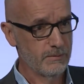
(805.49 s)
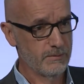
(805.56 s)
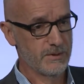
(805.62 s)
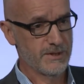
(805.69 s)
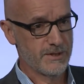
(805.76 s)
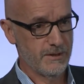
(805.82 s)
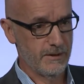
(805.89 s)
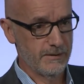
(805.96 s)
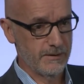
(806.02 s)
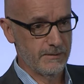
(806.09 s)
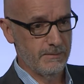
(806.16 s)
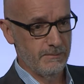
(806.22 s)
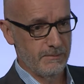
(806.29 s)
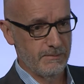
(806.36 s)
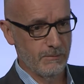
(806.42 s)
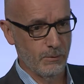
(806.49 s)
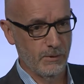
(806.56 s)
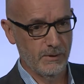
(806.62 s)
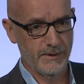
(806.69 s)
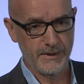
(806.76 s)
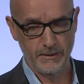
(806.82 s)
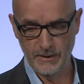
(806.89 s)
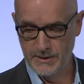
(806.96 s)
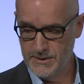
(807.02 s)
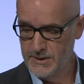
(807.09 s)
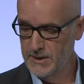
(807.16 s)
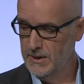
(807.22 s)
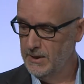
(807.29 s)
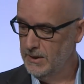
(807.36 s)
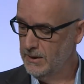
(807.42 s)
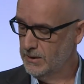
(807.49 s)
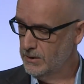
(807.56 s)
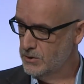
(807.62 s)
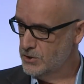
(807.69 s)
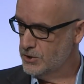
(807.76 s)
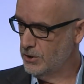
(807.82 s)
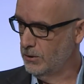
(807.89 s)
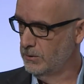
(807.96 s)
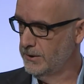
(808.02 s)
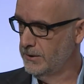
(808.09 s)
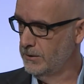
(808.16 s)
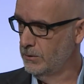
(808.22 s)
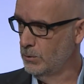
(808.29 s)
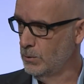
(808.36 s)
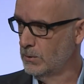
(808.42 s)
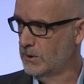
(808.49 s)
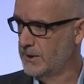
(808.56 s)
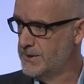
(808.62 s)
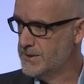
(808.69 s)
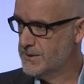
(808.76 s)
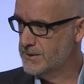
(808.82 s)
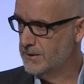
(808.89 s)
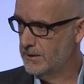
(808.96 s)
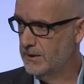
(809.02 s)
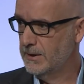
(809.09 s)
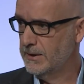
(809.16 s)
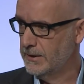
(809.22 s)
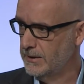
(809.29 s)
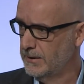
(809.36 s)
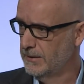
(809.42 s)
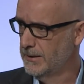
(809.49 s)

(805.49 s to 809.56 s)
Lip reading: just like the oil derricks, controlled in an orderly society.